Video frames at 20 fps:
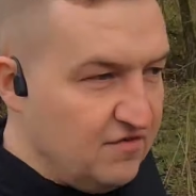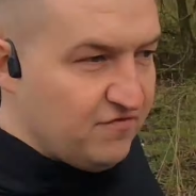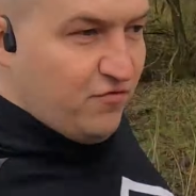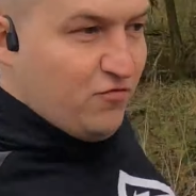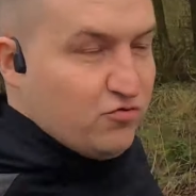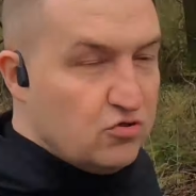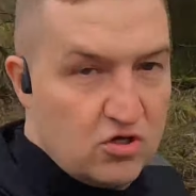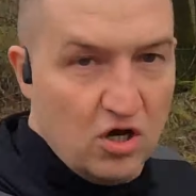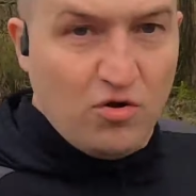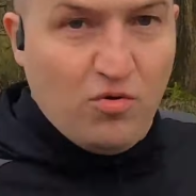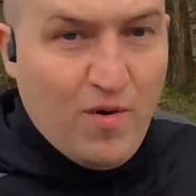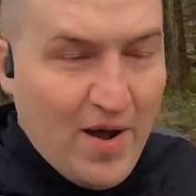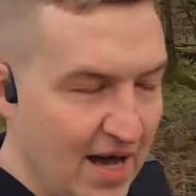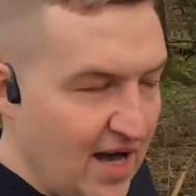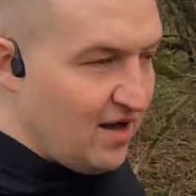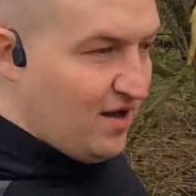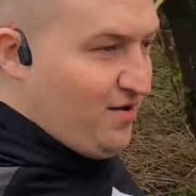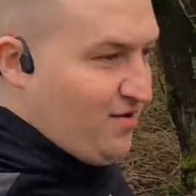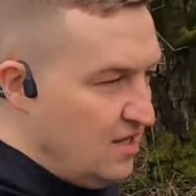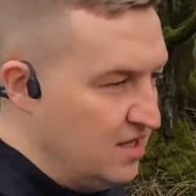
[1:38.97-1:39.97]
intervals
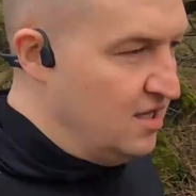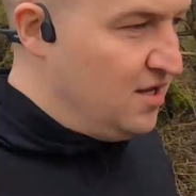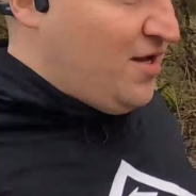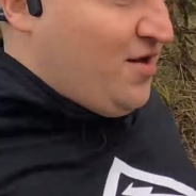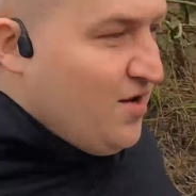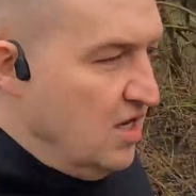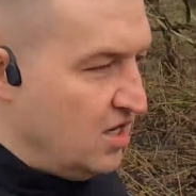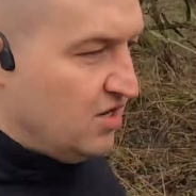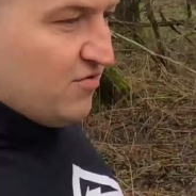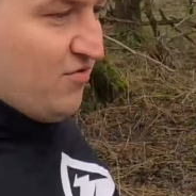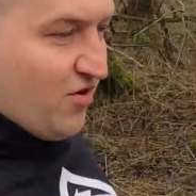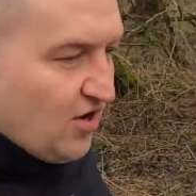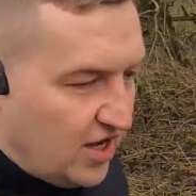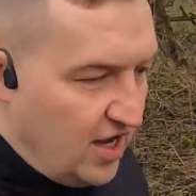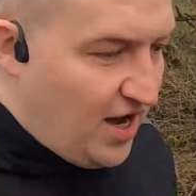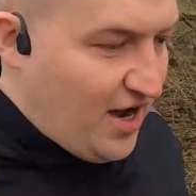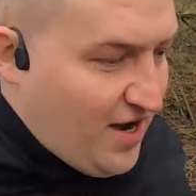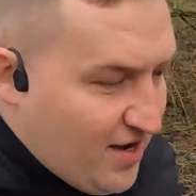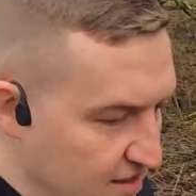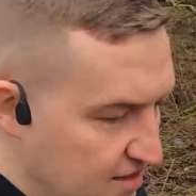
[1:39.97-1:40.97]
were
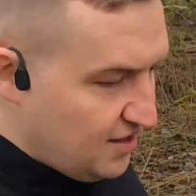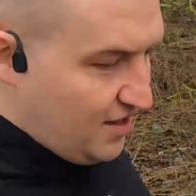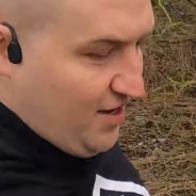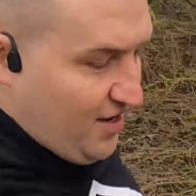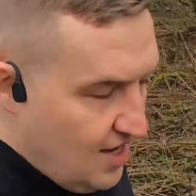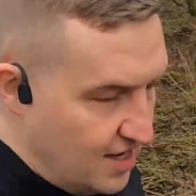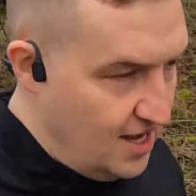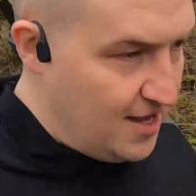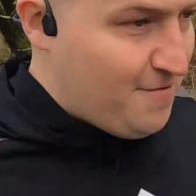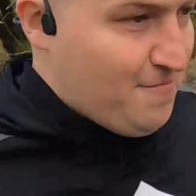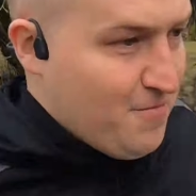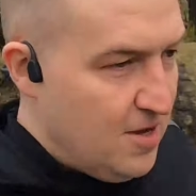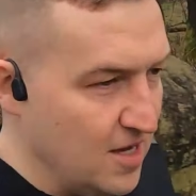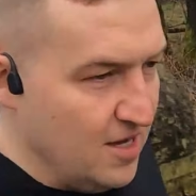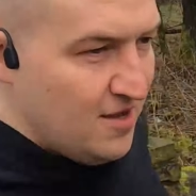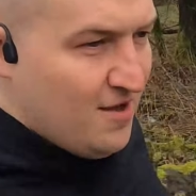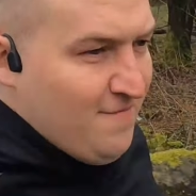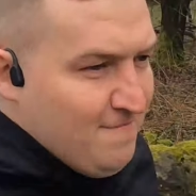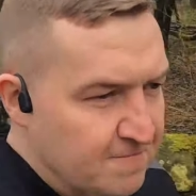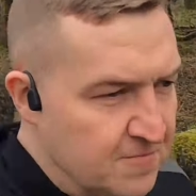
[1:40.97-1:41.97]
really hard, um,
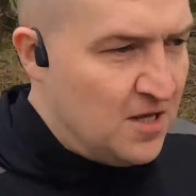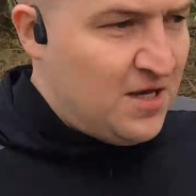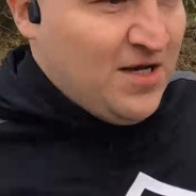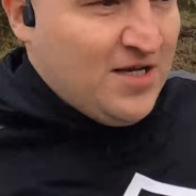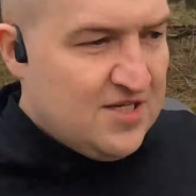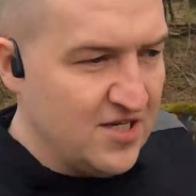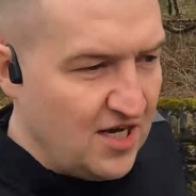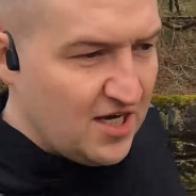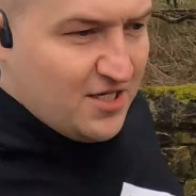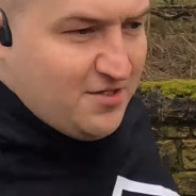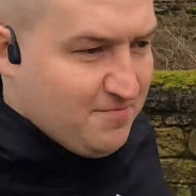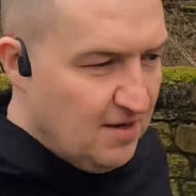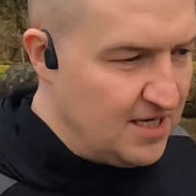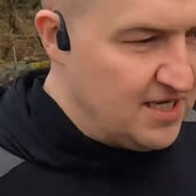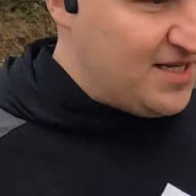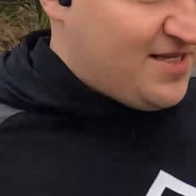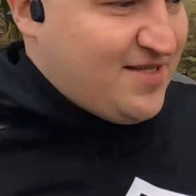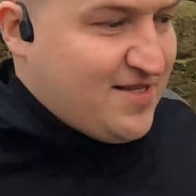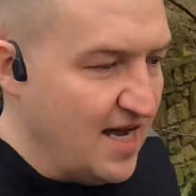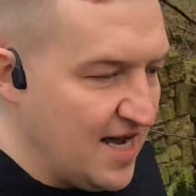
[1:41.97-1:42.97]
six
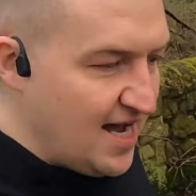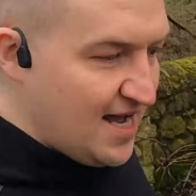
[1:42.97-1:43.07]
minute